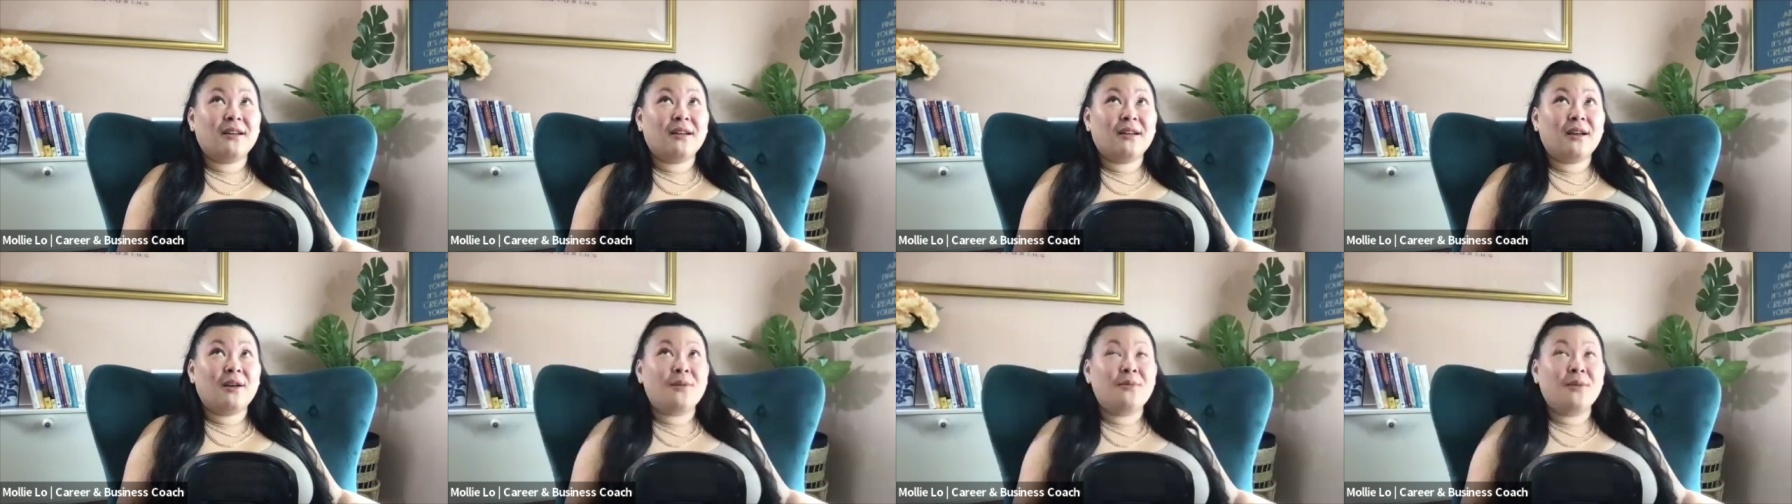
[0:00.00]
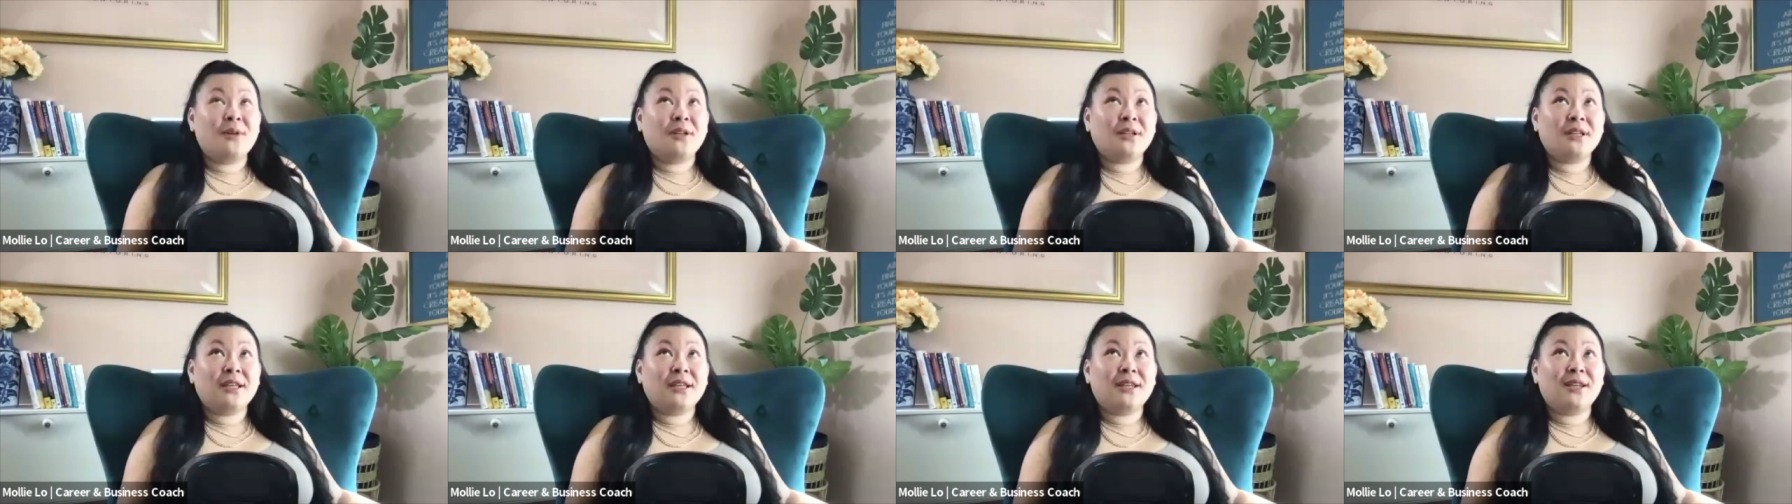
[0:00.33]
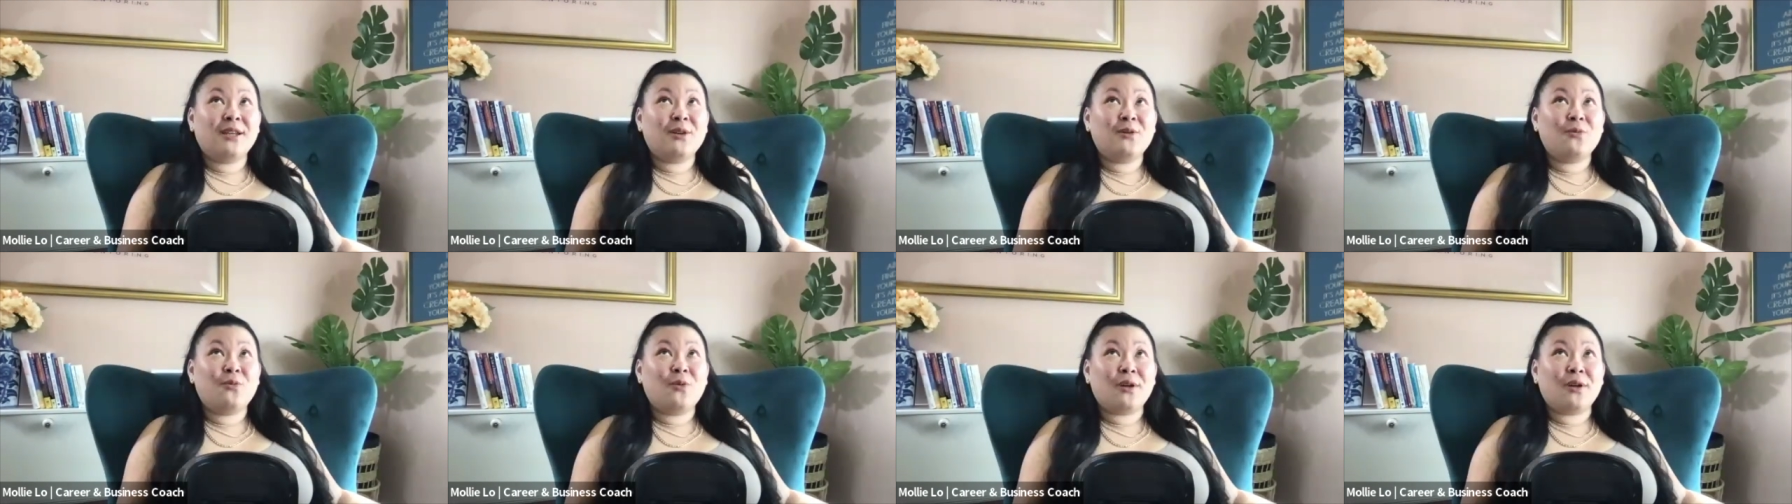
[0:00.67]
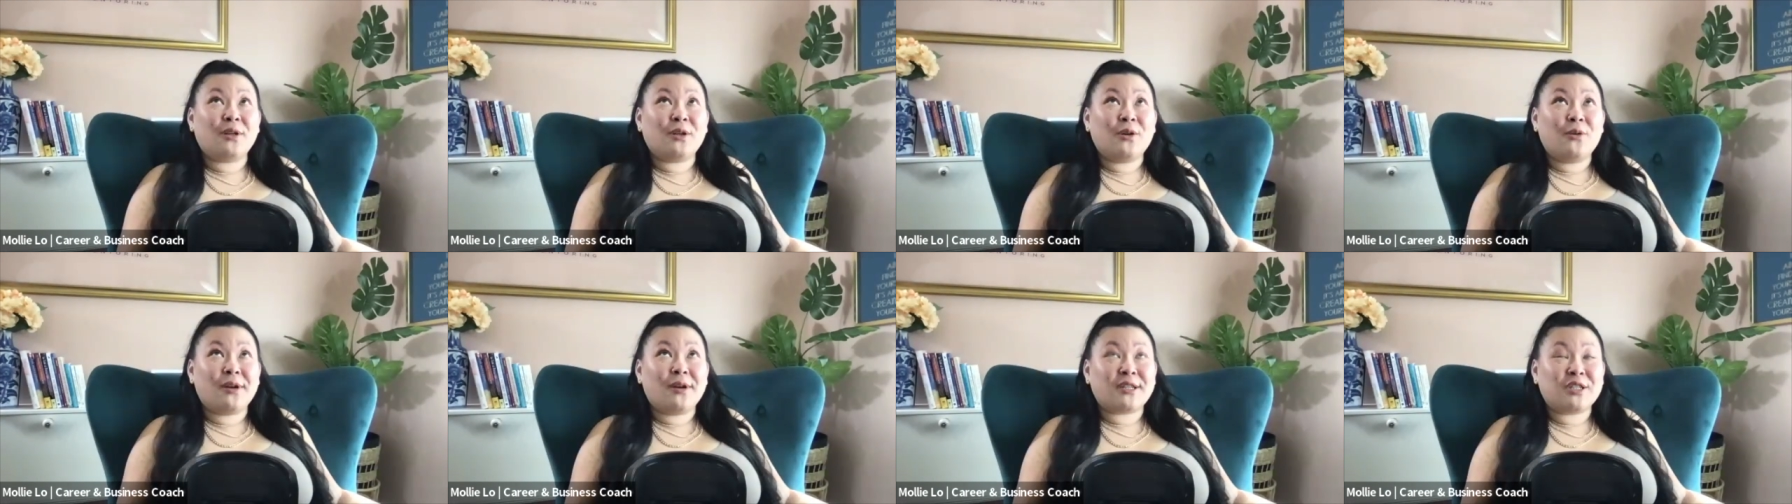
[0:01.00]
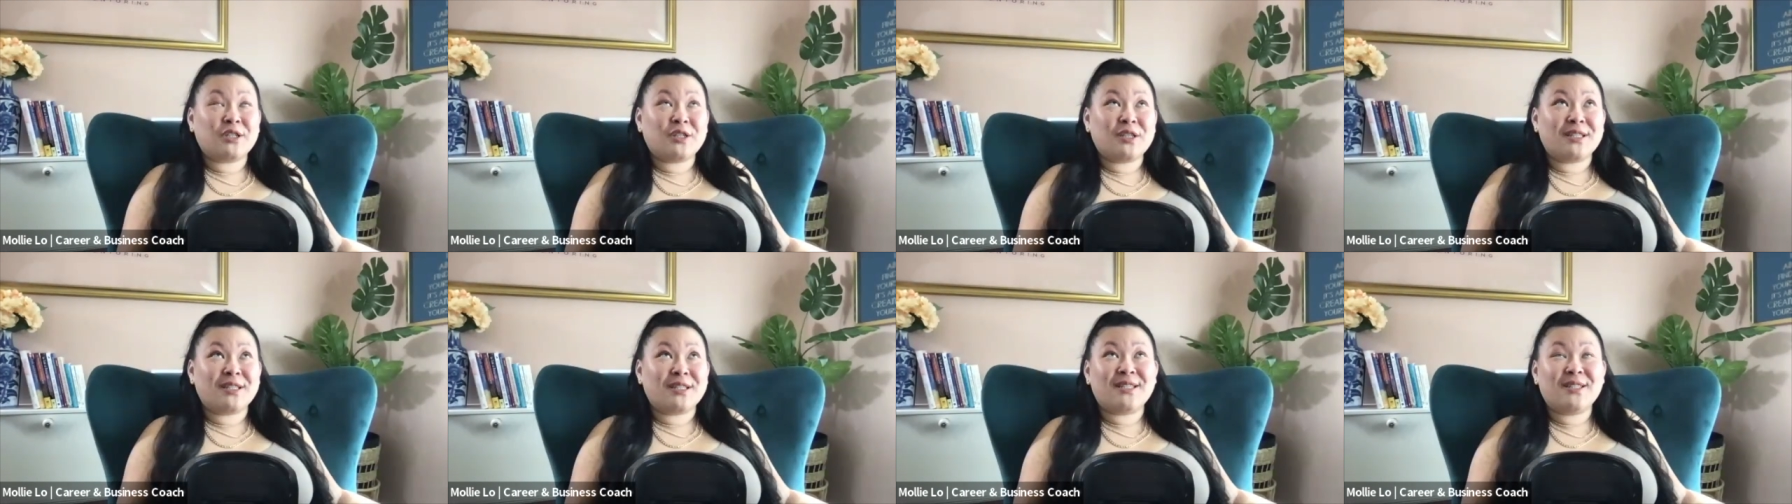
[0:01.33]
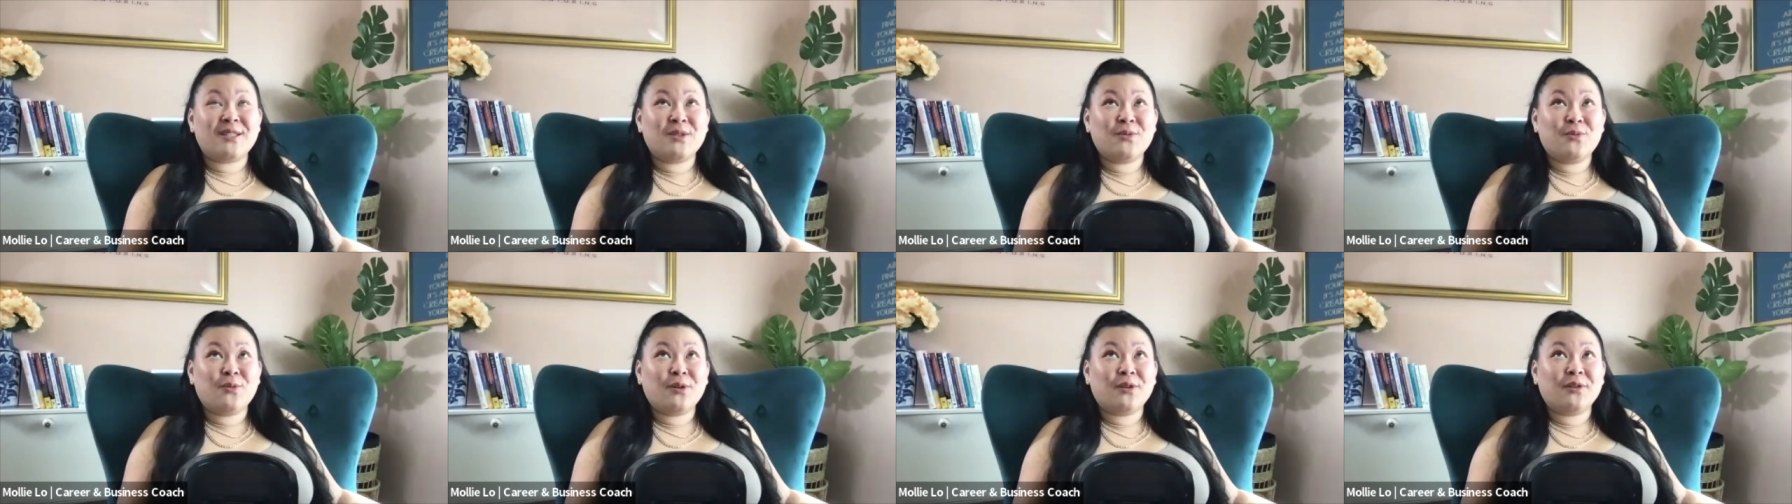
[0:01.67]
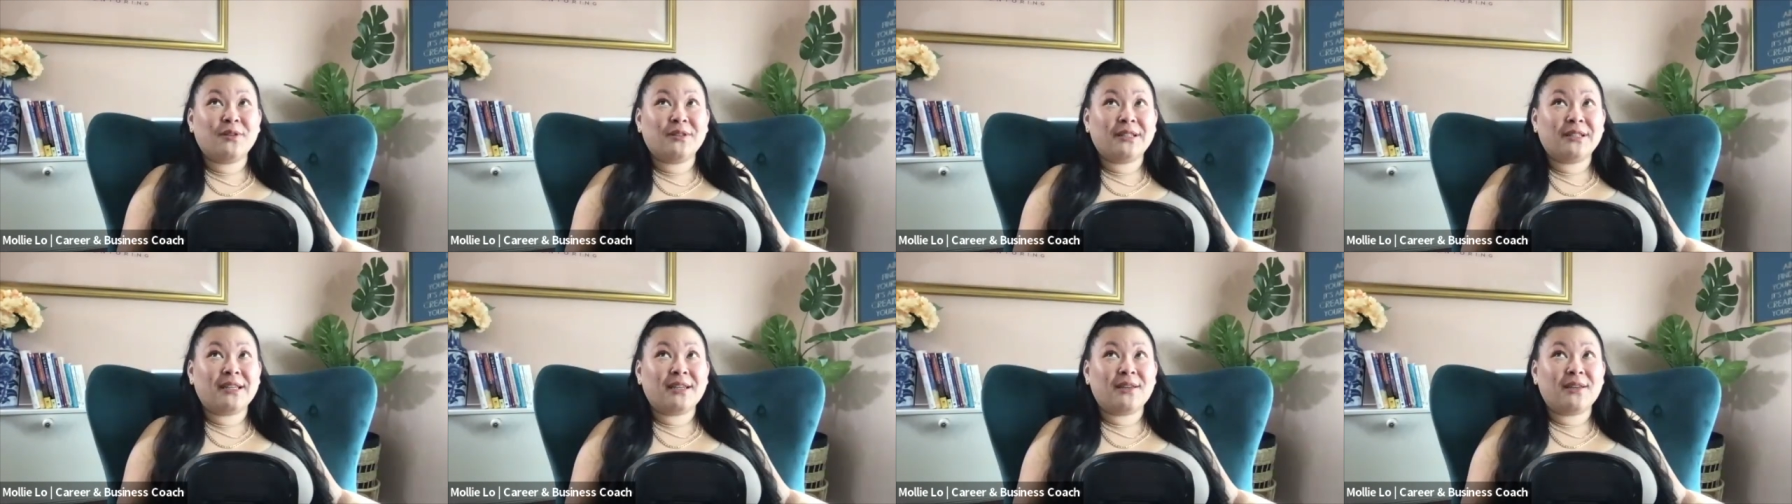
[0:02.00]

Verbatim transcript: a million and one questions swirling